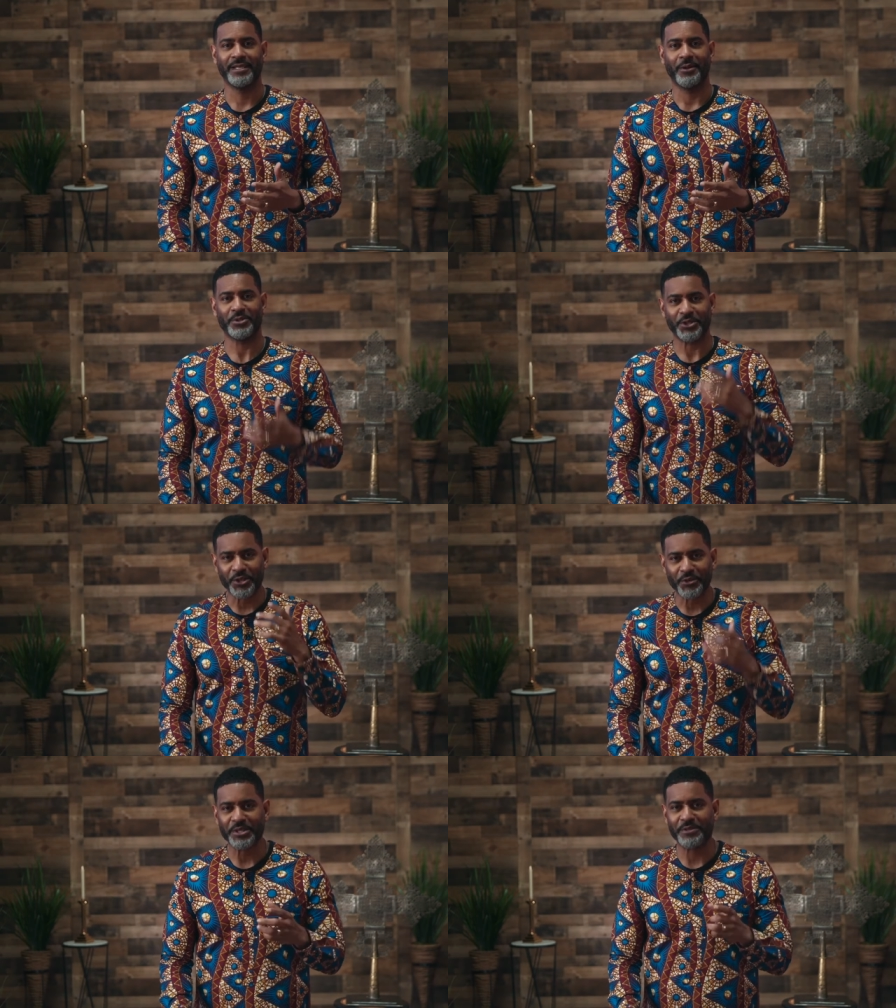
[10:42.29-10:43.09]
I was
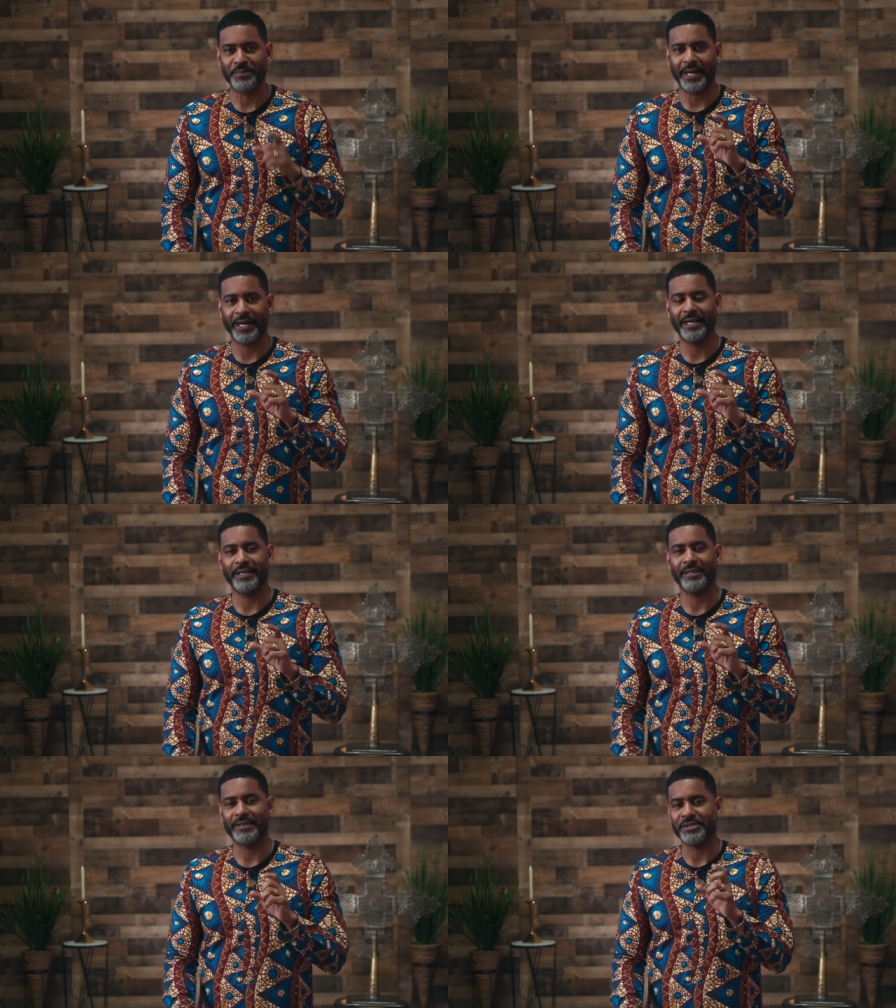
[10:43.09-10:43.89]
encouraged by
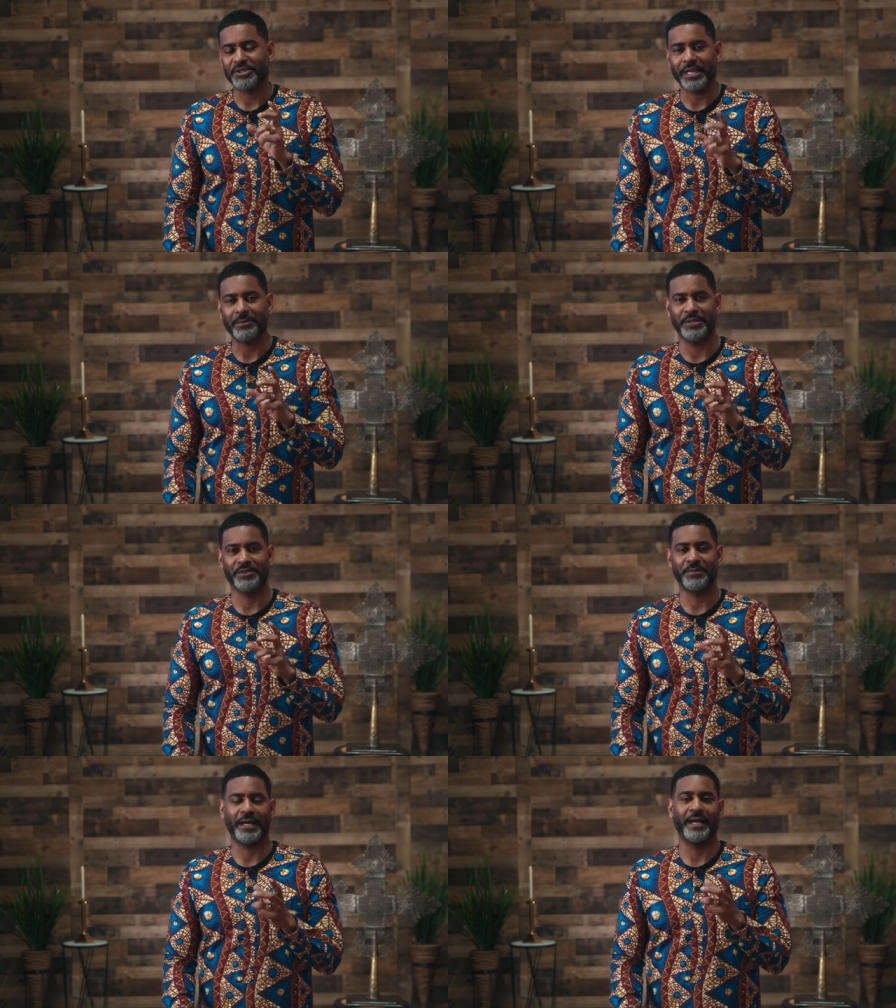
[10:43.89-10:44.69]
these
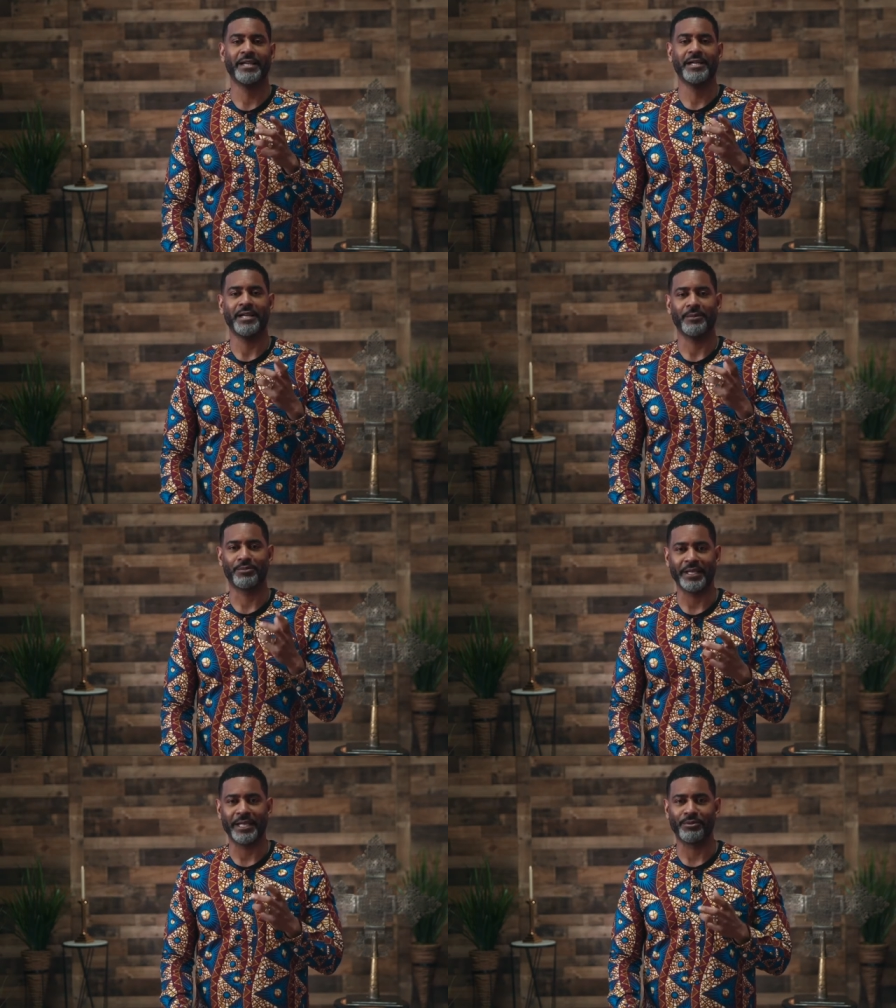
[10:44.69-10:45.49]
statements by
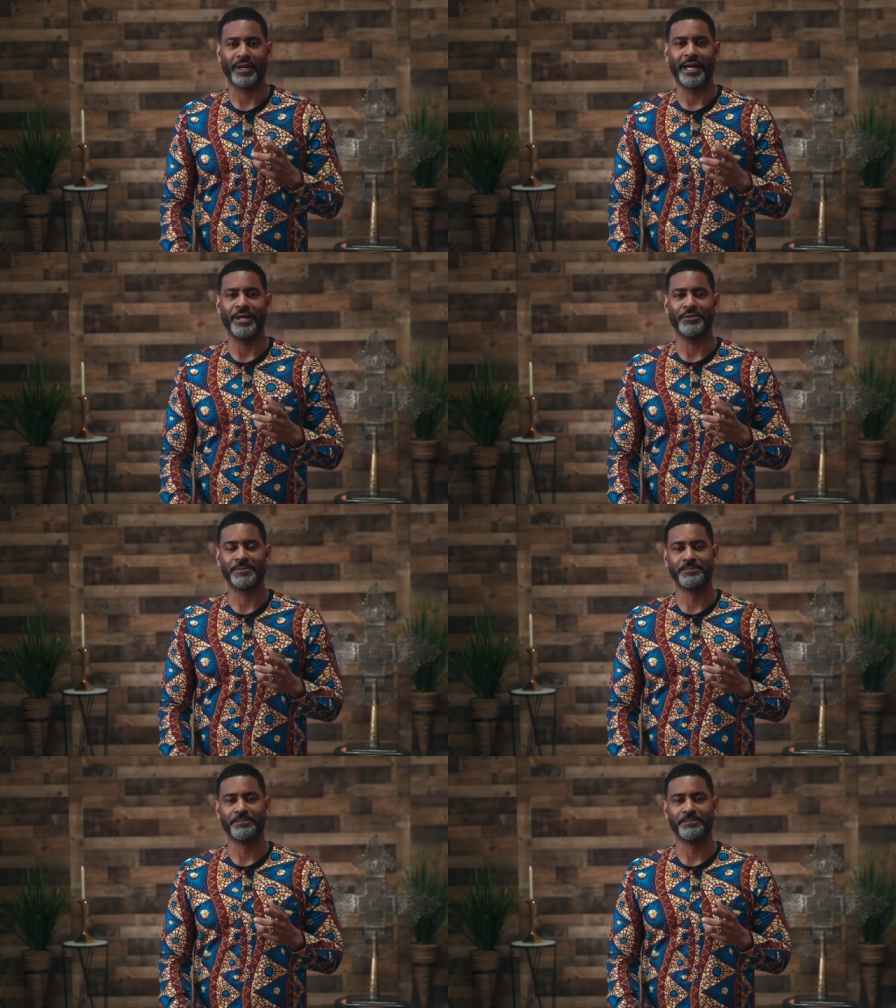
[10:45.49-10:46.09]
Brené Brown,